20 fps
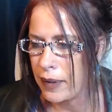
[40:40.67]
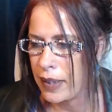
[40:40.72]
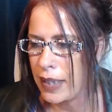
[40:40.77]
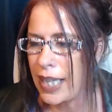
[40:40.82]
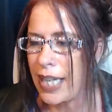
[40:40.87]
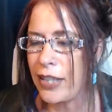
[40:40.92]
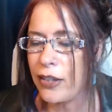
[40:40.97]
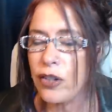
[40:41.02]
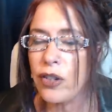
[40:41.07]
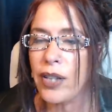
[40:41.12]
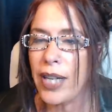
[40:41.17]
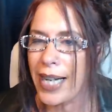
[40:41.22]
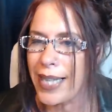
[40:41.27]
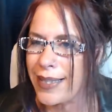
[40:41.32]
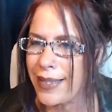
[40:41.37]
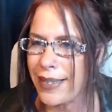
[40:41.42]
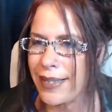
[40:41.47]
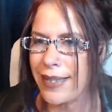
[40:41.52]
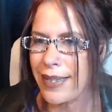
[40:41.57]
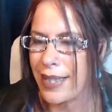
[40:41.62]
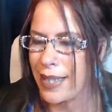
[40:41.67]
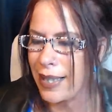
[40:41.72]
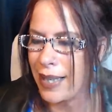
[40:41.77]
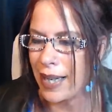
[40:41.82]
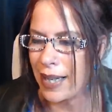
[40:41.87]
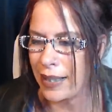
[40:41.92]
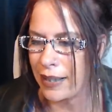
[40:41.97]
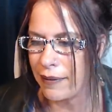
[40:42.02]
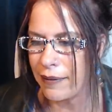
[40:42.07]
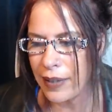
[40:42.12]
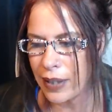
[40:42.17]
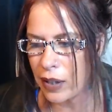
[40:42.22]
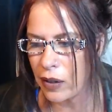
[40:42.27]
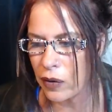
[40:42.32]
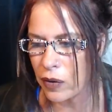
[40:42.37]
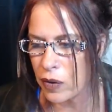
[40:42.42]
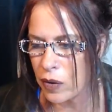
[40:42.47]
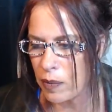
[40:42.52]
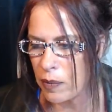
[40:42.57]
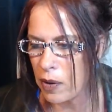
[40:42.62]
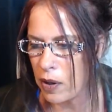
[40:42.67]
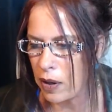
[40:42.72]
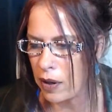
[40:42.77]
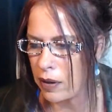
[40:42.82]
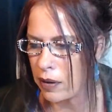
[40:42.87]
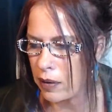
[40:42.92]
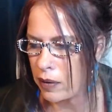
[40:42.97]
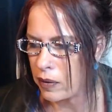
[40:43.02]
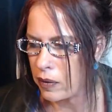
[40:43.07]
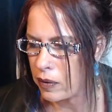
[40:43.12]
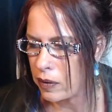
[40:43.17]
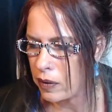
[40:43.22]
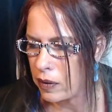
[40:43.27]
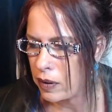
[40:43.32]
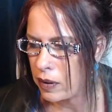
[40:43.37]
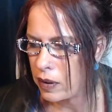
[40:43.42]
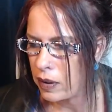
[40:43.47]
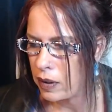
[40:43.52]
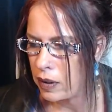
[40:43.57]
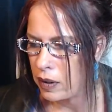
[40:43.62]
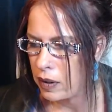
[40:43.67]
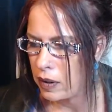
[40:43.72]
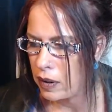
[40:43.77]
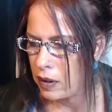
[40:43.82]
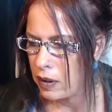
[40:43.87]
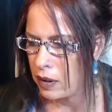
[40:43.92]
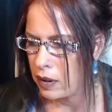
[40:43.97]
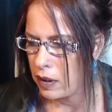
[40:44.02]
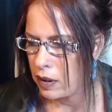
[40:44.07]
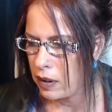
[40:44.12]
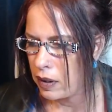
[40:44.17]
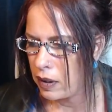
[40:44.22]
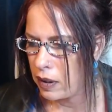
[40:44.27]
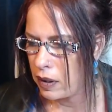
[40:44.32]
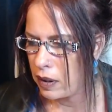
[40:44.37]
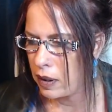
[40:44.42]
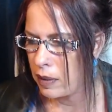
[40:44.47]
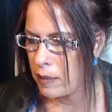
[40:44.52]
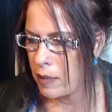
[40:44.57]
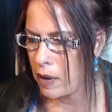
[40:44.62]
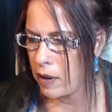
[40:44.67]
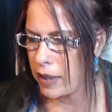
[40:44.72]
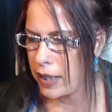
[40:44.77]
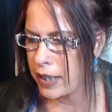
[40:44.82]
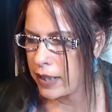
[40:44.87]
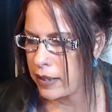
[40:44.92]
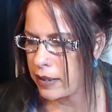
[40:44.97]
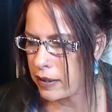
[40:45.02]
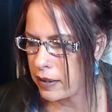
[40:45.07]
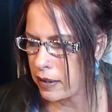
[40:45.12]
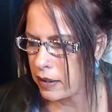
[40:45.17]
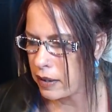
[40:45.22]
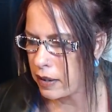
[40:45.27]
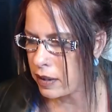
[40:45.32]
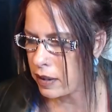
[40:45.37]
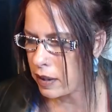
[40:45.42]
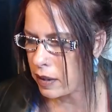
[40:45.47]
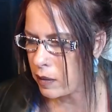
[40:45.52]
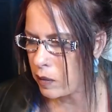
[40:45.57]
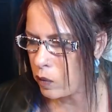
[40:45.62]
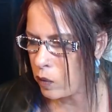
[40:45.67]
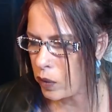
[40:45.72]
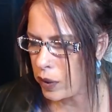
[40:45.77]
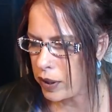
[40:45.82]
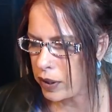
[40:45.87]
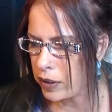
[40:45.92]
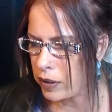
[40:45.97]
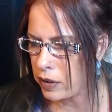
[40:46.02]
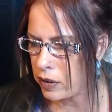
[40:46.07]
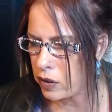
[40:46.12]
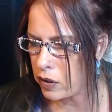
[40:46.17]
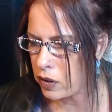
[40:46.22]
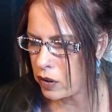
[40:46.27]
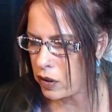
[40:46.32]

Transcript: and you guys will see that in the video tomorrow um all right this is some weird